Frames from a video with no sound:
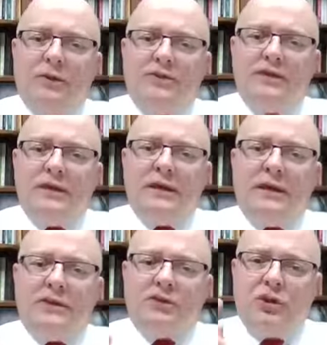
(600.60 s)
We
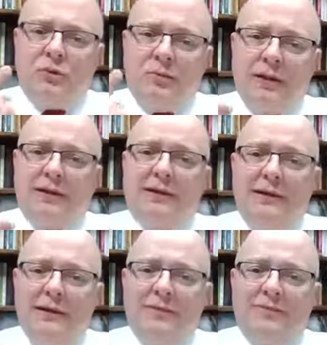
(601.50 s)
see his
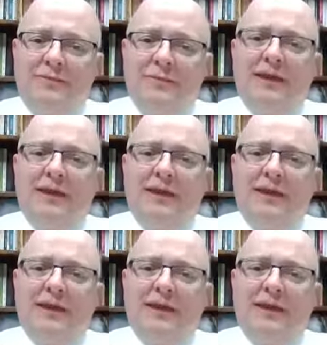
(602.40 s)
humility